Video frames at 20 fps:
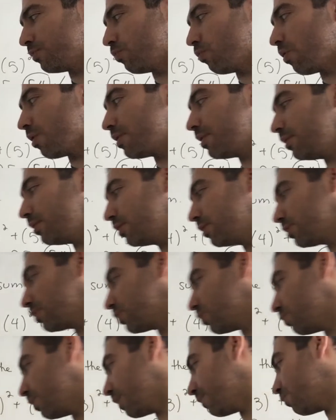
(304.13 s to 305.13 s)
1,
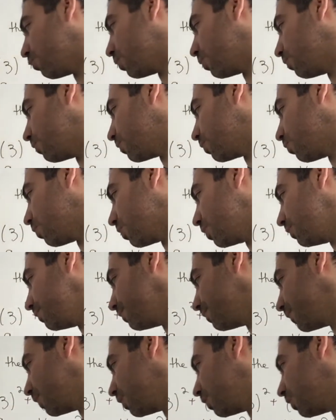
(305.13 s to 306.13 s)
so we have 1 over 1,
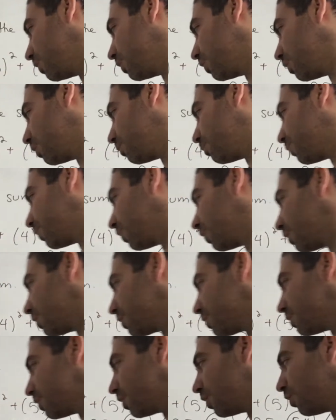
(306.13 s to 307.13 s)

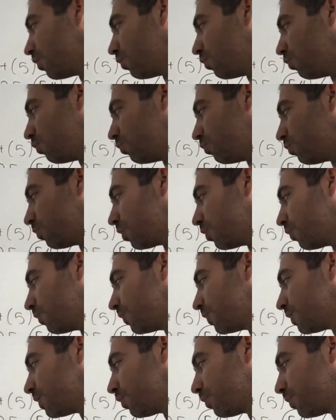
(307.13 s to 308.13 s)
plus 1
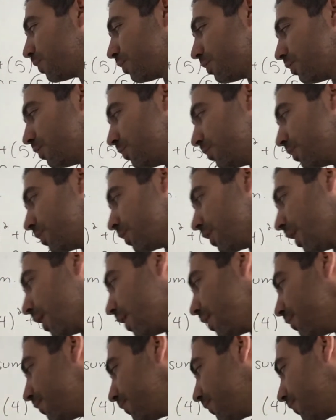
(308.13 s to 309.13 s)
over 0 plus 2 is a
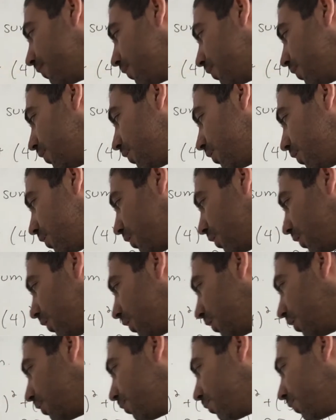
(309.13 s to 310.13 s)
half,
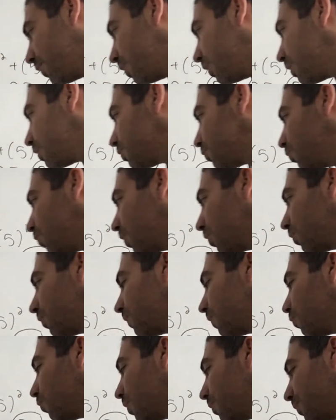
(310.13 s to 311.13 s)
plus 1
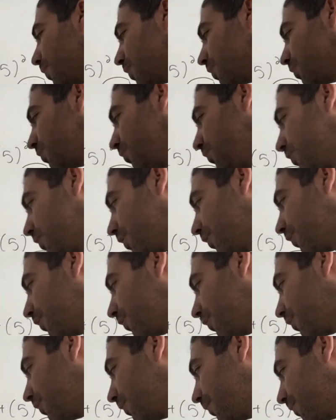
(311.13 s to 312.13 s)
over 1 plus 2 is a
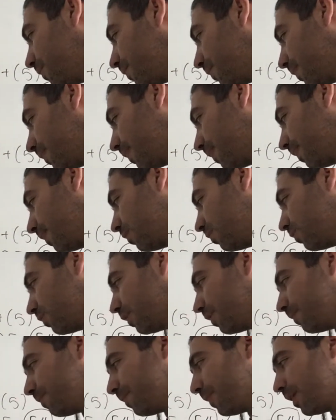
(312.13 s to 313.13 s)
third.
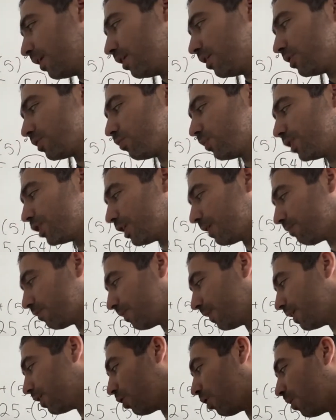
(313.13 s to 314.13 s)
Okay, so we just have to
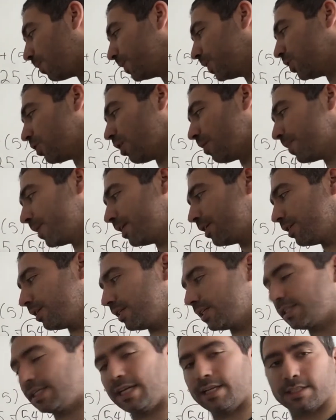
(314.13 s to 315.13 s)
find a common denominator. In
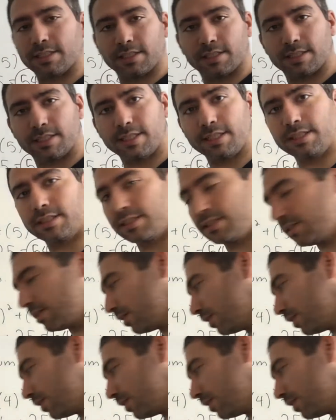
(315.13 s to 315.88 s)
this case, it's 6.